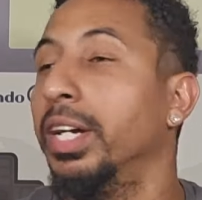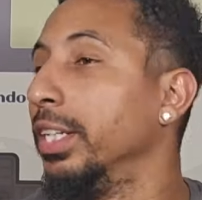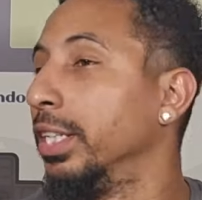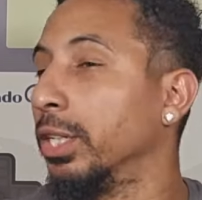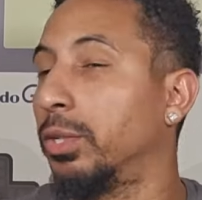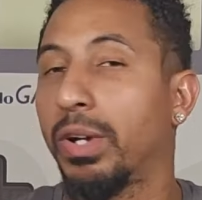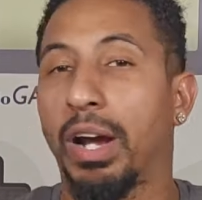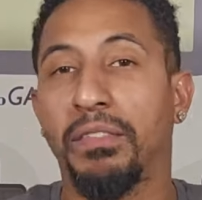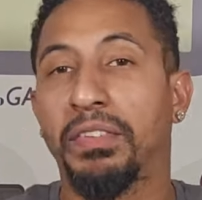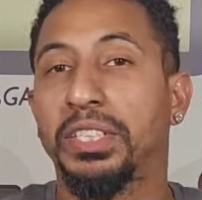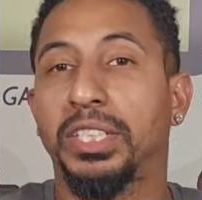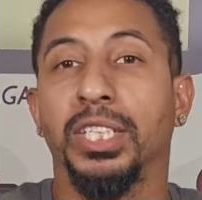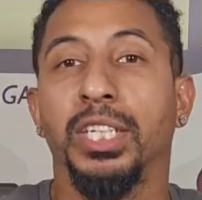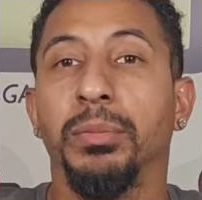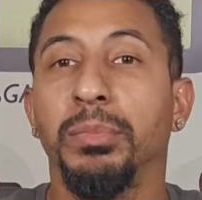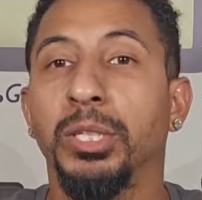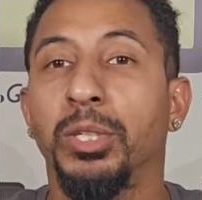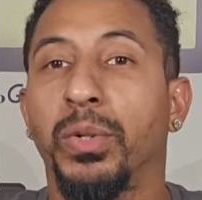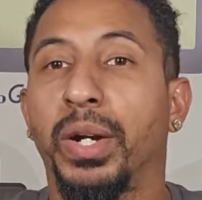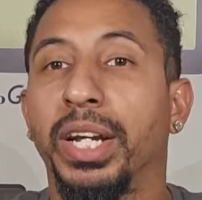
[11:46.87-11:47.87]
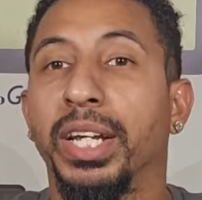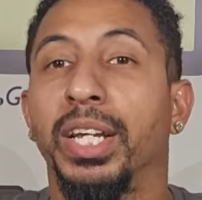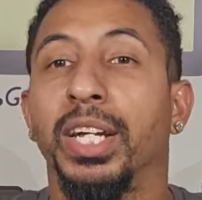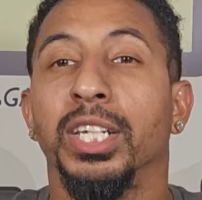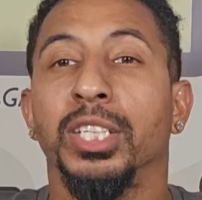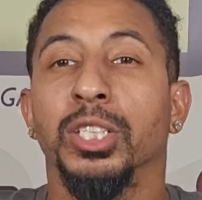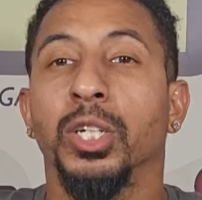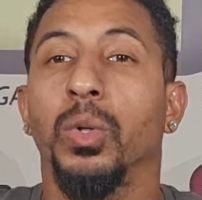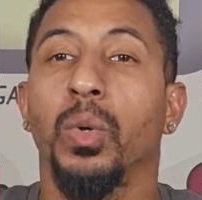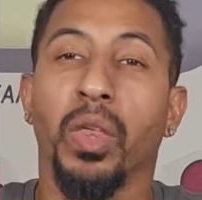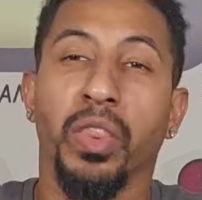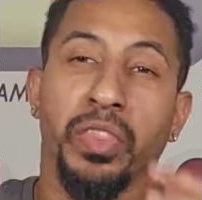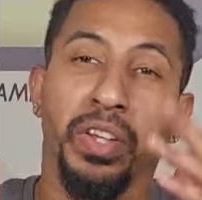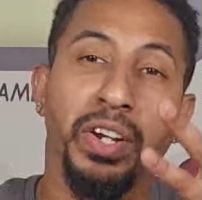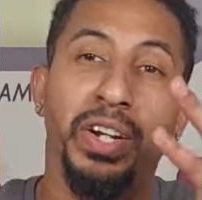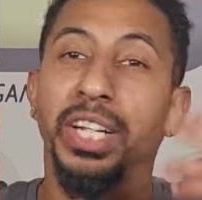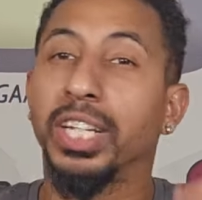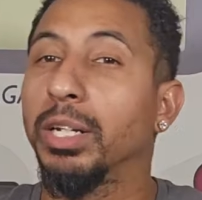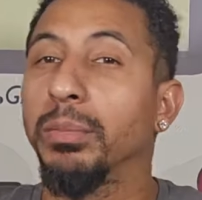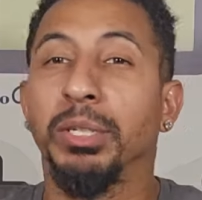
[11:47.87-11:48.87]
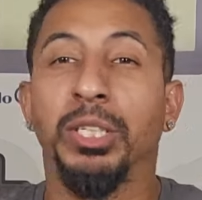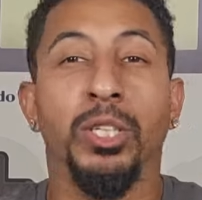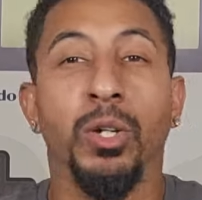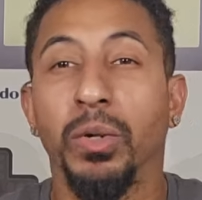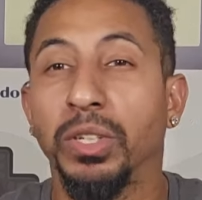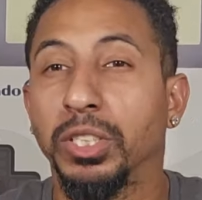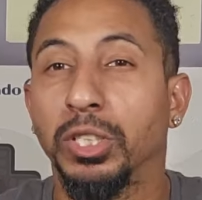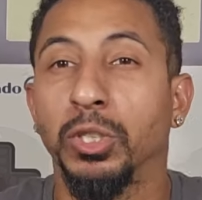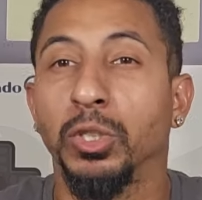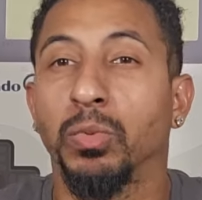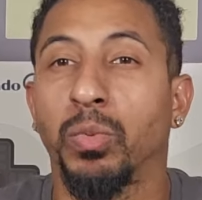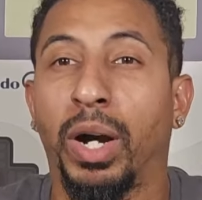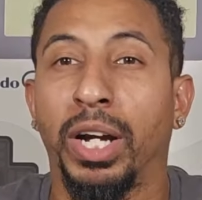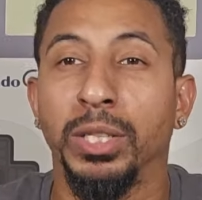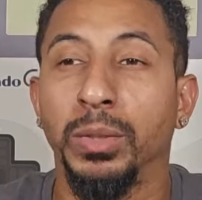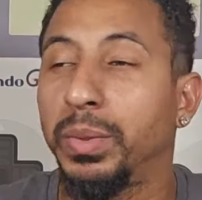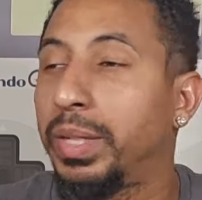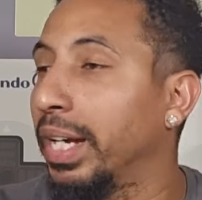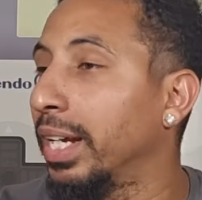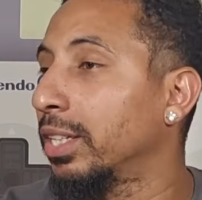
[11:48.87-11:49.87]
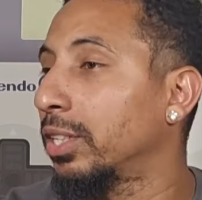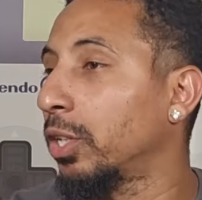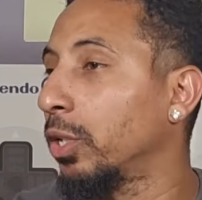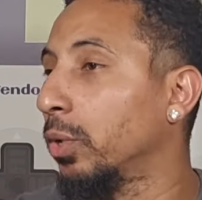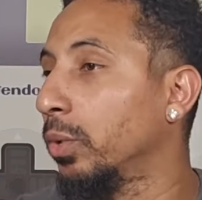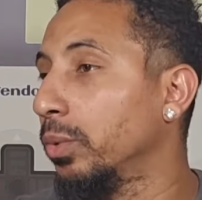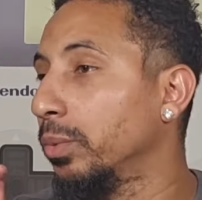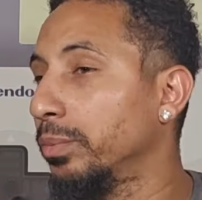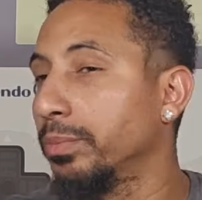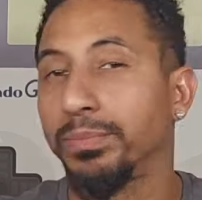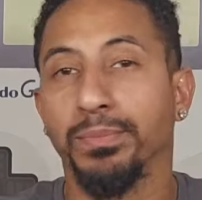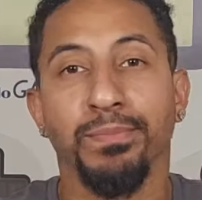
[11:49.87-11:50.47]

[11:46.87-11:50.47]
The graphics gonna be great, so there ain't gonna be no excuse why you can't throw